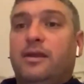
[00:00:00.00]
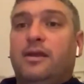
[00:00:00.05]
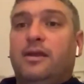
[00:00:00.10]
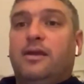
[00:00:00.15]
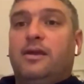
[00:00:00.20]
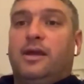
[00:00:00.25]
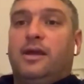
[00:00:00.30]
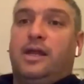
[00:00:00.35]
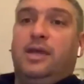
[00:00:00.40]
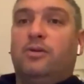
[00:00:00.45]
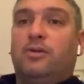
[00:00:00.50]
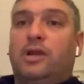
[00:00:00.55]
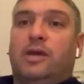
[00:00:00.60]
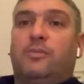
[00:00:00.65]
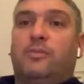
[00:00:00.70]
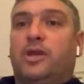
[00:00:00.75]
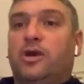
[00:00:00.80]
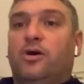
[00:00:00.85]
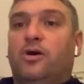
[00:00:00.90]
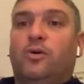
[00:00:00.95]
And he wouldn't let me
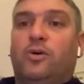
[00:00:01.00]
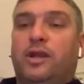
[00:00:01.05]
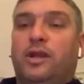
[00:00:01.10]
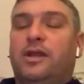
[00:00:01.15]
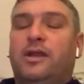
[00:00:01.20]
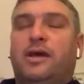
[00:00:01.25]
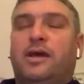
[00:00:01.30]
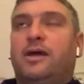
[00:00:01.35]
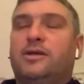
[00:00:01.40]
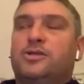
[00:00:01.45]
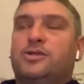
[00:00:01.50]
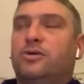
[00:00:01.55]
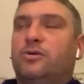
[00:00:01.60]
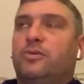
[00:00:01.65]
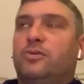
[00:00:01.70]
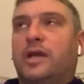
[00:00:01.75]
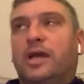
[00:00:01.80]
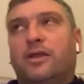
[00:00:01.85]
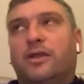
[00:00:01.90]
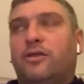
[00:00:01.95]
go. And then so
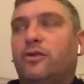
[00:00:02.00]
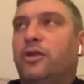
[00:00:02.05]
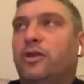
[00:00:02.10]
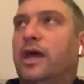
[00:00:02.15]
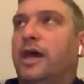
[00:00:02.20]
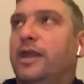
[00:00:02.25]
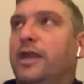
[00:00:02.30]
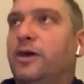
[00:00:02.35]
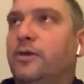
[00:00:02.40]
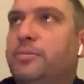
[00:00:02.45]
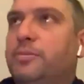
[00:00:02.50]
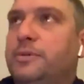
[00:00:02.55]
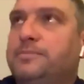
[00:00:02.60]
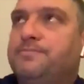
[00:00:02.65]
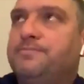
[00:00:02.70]
kind of threw the head up,